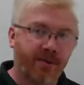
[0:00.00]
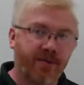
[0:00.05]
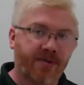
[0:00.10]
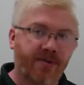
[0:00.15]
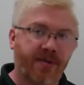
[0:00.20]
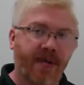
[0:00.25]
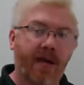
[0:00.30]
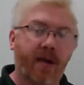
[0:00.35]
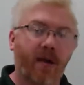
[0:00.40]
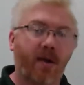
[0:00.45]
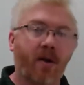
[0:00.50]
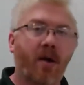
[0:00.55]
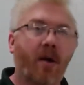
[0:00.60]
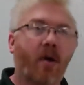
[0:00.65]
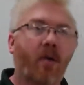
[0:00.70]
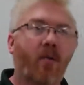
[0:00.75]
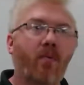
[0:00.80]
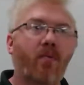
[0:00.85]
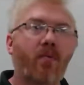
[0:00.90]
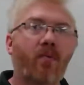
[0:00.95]
scale,
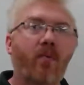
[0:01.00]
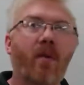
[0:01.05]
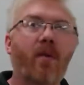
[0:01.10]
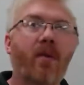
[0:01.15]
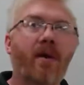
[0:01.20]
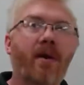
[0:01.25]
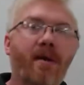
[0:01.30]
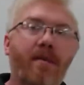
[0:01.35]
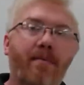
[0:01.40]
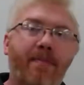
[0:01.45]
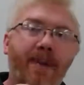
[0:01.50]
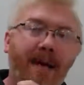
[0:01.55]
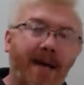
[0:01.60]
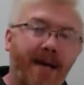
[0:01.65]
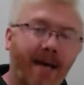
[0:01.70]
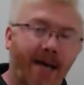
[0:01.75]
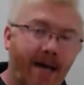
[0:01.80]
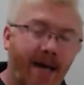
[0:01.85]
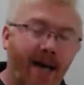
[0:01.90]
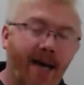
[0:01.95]
we wanted to
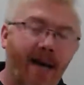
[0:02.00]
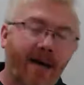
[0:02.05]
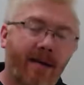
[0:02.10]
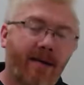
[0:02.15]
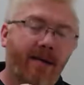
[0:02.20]
pick,